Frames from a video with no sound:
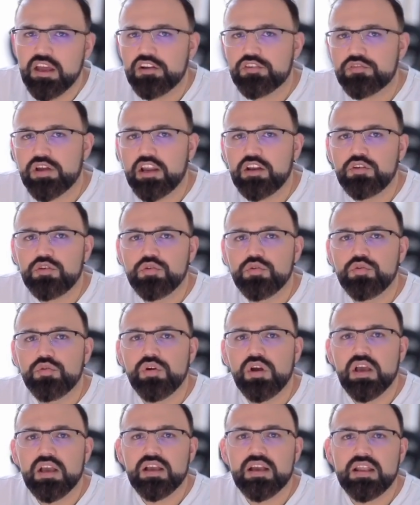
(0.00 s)
trying
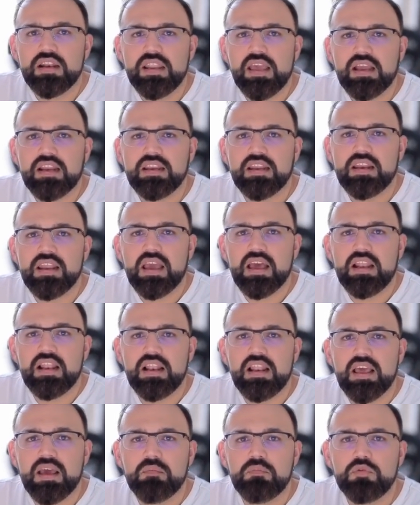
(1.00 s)
to connect an
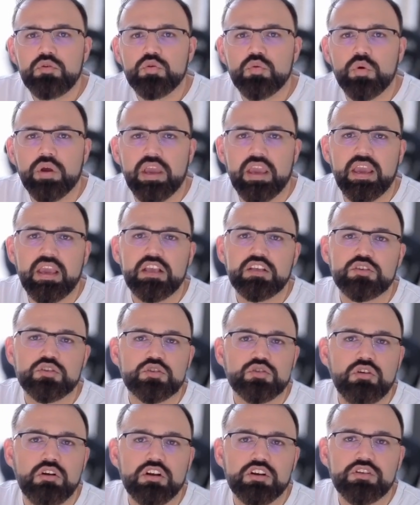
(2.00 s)
LLM to a
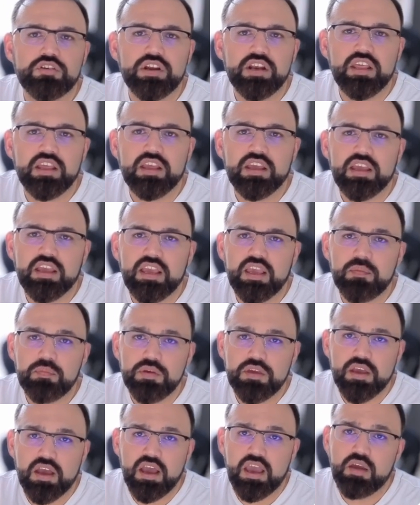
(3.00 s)
stock trading
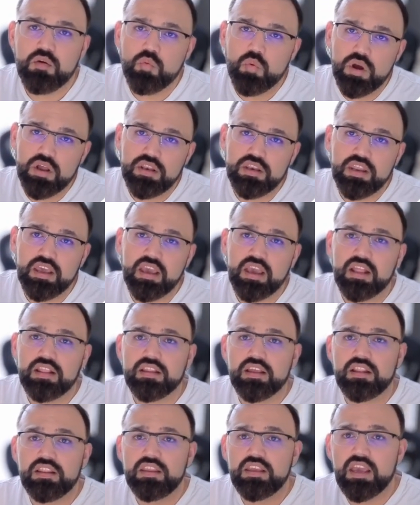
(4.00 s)
API one day and
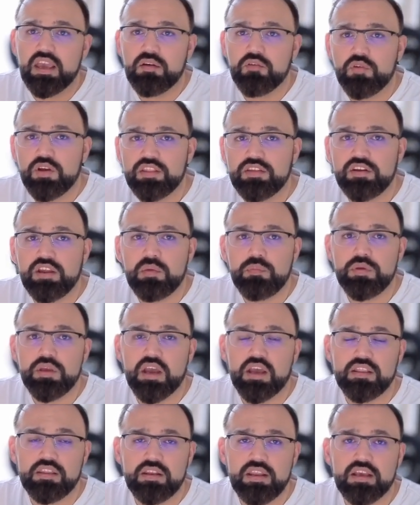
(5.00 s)
then the weather
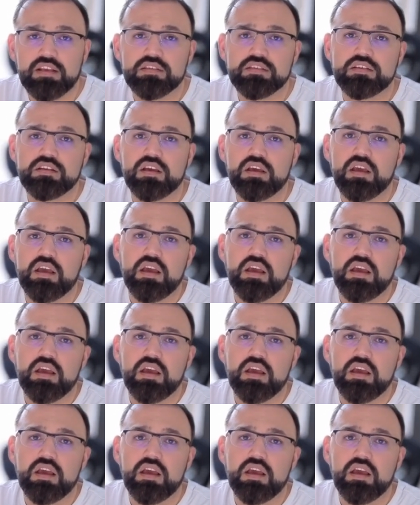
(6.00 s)
API the next,